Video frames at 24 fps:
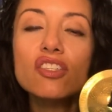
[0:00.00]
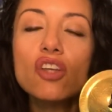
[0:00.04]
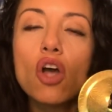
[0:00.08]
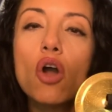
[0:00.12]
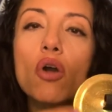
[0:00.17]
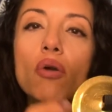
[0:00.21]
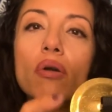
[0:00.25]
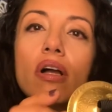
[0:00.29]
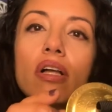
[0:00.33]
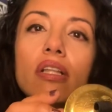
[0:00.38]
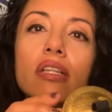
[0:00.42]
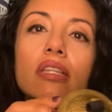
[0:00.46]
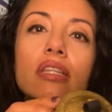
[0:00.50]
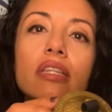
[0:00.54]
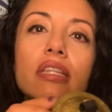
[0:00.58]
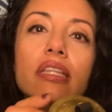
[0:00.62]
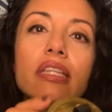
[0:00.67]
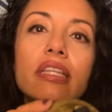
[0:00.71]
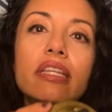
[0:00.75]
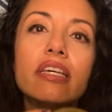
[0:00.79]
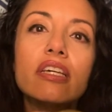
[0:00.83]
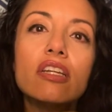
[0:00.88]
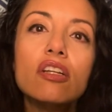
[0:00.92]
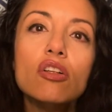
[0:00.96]
are a
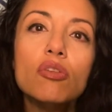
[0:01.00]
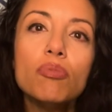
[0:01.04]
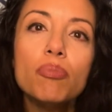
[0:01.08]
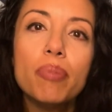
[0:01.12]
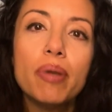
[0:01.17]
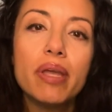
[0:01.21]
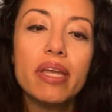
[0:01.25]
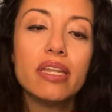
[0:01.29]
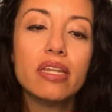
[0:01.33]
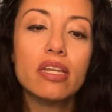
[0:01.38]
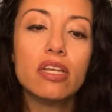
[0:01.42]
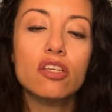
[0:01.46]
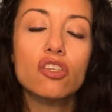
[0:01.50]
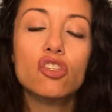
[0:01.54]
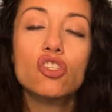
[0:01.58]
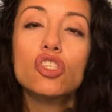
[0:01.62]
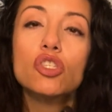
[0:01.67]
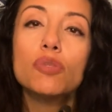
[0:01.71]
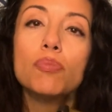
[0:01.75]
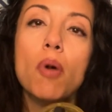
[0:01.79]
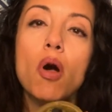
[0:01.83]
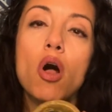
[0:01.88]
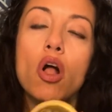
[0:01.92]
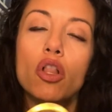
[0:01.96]
little bit
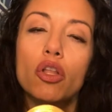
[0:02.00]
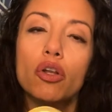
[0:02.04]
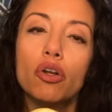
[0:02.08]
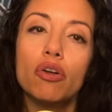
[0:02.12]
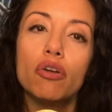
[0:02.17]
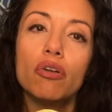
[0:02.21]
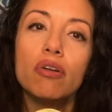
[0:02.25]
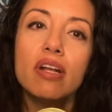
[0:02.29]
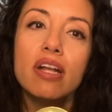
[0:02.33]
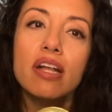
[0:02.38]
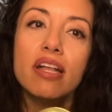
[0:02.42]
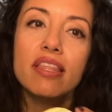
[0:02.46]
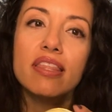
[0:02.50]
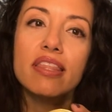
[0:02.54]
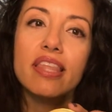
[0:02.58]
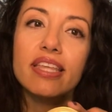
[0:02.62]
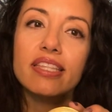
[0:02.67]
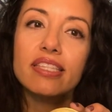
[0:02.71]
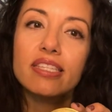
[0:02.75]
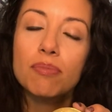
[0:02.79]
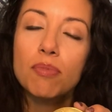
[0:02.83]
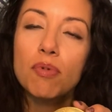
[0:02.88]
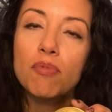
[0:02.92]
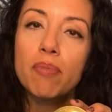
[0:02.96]
smaller than
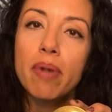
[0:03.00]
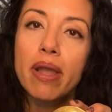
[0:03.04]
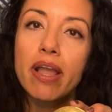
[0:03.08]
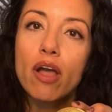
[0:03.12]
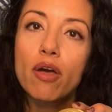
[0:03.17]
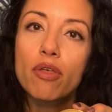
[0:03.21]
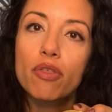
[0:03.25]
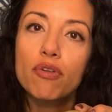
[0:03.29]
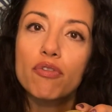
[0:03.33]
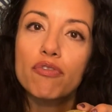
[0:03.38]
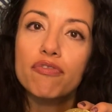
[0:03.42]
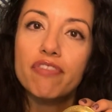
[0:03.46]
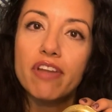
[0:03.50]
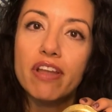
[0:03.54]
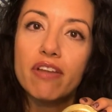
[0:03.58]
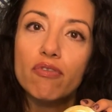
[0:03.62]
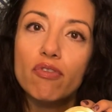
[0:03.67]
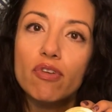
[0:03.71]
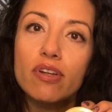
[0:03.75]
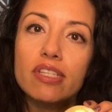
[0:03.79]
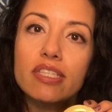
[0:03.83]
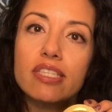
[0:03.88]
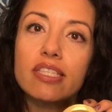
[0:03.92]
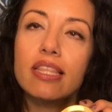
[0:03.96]
some of my other
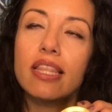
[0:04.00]
favorites,